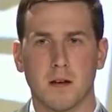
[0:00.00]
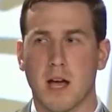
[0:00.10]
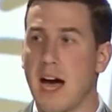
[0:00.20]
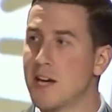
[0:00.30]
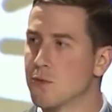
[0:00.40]

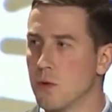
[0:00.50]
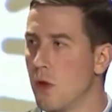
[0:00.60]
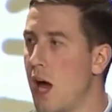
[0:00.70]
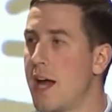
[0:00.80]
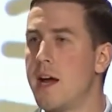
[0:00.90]
guys were
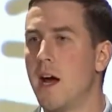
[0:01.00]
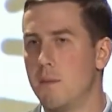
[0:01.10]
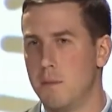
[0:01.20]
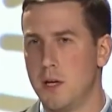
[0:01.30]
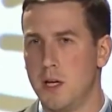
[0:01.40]
lining
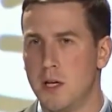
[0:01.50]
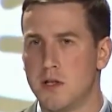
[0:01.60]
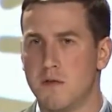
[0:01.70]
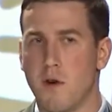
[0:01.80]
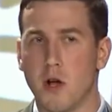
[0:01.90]
up
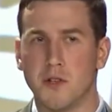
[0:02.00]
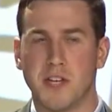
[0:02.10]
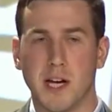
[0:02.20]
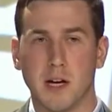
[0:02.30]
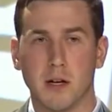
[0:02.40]
to
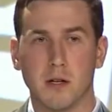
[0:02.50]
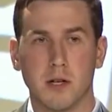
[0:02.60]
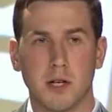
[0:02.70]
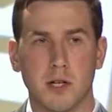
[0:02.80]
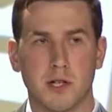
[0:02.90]
volunteer
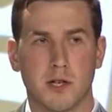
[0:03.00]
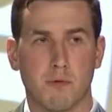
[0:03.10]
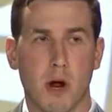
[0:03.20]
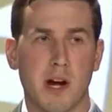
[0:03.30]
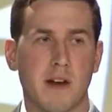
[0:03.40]
to
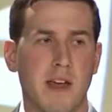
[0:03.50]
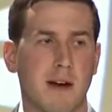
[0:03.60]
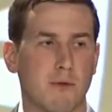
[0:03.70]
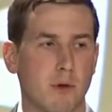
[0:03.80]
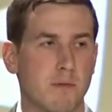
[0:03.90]
run into
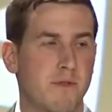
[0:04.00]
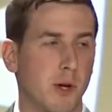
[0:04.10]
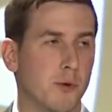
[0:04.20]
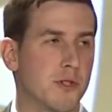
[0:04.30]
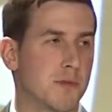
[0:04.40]
that room
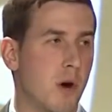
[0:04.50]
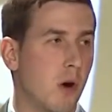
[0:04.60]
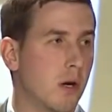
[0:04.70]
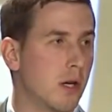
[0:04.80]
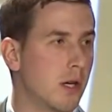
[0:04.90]
filled with
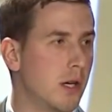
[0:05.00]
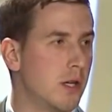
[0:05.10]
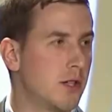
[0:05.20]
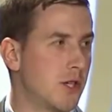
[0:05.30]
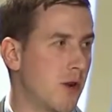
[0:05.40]
smoke
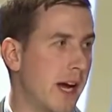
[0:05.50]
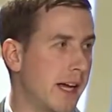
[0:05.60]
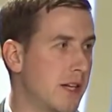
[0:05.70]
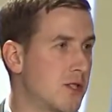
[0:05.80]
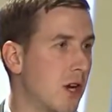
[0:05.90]
to try and
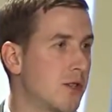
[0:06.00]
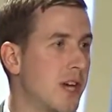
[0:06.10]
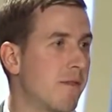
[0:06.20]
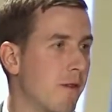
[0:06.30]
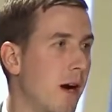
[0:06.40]
get Sergeant
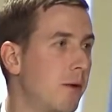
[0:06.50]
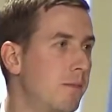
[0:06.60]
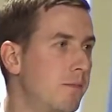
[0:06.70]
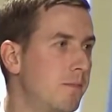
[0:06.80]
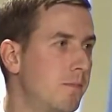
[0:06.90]
Schaefer out.
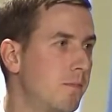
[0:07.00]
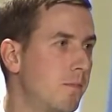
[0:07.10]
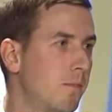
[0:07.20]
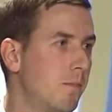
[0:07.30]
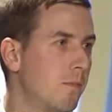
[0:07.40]

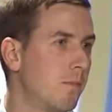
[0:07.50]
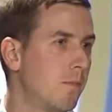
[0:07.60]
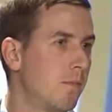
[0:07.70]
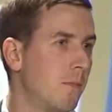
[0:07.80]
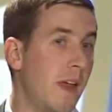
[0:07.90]

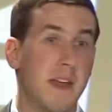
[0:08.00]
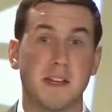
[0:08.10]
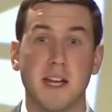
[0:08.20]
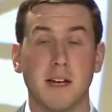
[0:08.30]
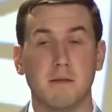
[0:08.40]
And they
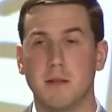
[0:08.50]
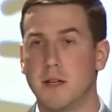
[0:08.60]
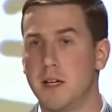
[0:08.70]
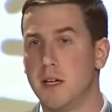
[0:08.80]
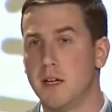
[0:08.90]
did.
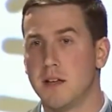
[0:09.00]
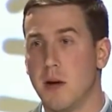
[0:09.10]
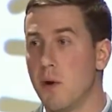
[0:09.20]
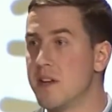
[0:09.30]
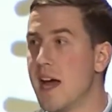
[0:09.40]
They
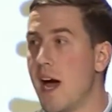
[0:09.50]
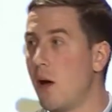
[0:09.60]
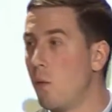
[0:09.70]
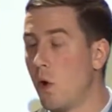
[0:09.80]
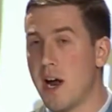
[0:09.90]
went
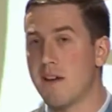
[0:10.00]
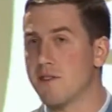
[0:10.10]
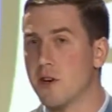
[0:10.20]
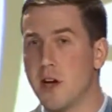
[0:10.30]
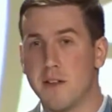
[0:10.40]
down one
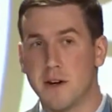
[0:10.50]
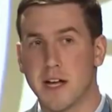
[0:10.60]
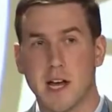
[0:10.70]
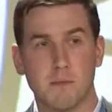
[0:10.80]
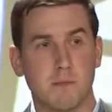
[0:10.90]
after another to
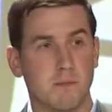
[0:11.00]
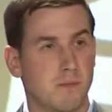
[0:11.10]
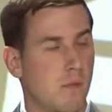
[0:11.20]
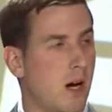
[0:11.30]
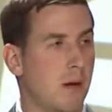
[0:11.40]
get him
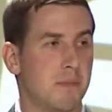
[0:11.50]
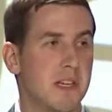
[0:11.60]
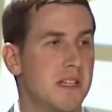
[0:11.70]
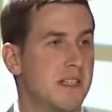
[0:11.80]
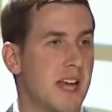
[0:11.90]
up
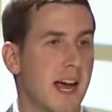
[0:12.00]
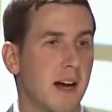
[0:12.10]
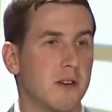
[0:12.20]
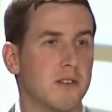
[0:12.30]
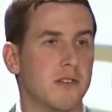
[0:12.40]
these
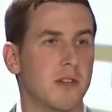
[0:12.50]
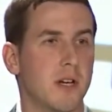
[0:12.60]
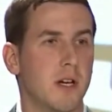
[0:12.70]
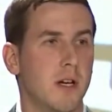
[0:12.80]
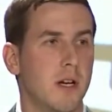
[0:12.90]
stairs
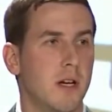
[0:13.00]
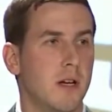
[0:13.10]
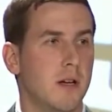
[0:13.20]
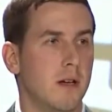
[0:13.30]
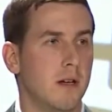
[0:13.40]

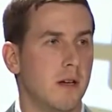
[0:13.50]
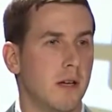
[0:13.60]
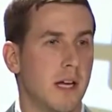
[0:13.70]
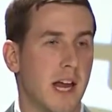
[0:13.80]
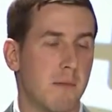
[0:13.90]

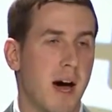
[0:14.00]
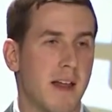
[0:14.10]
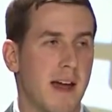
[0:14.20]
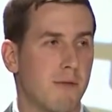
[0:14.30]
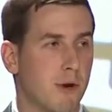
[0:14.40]
and get him out
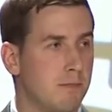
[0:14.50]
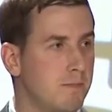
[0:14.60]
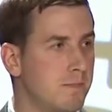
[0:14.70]
of that room,